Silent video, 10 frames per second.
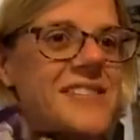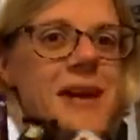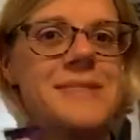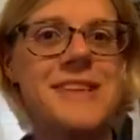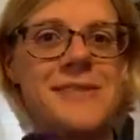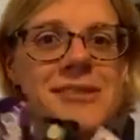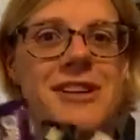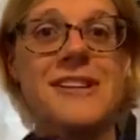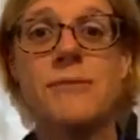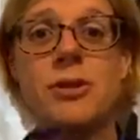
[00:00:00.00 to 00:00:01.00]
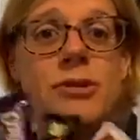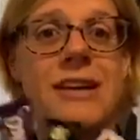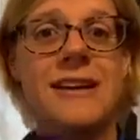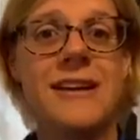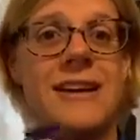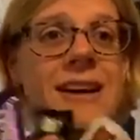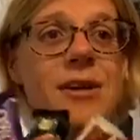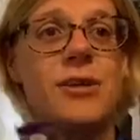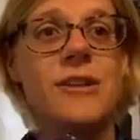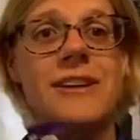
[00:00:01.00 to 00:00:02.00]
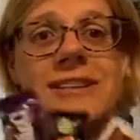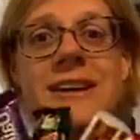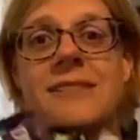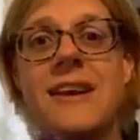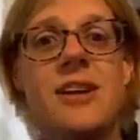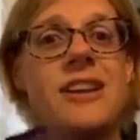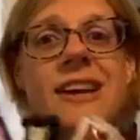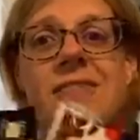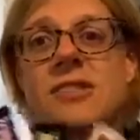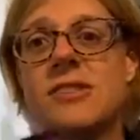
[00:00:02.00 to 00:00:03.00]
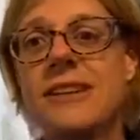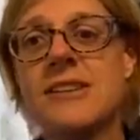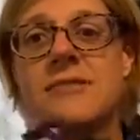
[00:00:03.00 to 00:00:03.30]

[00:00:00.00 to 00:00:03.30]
with the chocolate. I'm cooling right down. You can have the toy,